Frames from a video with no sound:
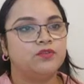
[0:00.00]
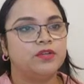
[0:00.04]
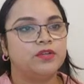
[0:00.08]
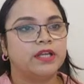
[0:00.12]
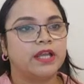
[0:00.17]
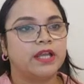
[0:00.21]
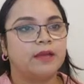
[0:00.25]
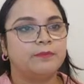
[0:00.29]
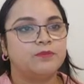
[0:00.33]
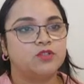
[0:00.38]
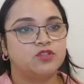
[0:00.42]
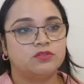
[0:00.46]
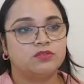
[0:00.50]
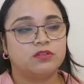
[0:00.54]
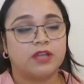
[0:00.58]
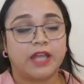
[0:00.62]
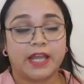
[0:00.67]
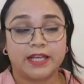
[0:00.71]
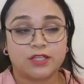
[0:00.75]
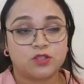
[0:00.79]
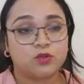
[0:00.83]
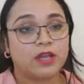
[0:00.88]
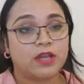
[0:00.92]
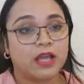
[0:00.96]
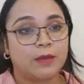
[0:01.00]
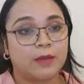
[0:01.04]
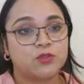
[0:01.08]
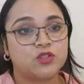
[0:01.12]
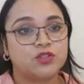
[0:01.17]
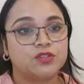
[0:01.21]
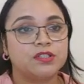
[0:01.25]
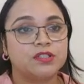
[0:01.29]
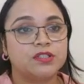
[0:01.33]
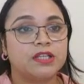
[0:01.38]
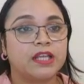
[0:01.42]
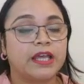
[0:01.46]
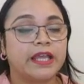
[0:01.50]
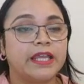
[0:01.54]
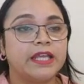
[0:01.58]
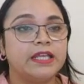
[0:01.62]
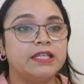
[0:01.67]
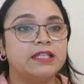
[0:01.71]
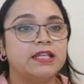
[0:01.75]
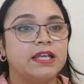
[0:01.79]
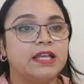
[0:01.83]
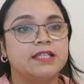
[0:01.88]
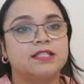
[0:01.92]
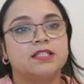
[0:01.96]
capture the knight
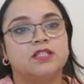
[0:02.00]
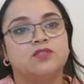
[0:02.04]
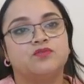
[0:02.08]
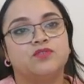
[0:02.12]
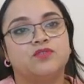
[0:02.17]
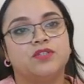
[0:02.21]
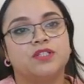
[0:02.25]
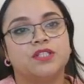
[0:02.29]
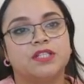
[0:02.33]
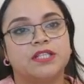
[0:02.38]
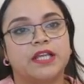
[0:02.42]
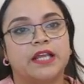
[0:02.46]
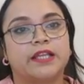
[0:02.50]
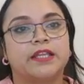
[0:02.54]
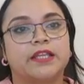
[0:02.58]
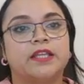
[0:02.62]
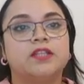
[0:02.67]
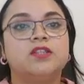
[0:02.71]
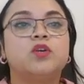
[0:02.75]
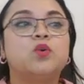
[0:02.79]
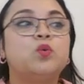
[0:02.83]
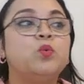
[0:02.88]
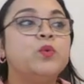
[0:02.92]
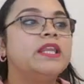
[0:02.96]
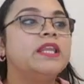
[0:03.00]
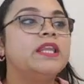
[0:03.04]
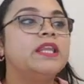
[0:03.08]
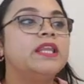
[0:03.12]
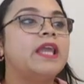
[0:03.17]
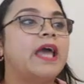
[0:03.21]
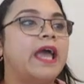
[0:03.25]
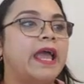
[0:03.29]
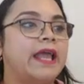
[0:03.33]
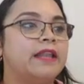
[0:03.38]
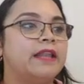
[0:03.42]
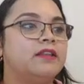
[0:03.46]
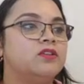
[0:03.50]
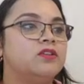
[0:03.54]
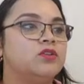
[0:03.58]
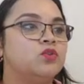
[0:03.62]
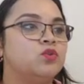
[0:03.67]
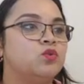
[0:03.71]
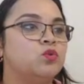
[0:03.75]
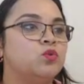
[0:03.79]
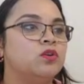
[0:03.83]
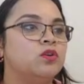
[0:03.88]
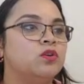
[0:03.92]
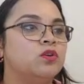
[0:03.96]
as it was attacking the queen and the
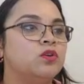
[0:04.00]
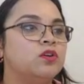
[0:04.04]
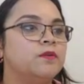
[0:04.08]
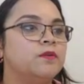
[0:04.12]
rook.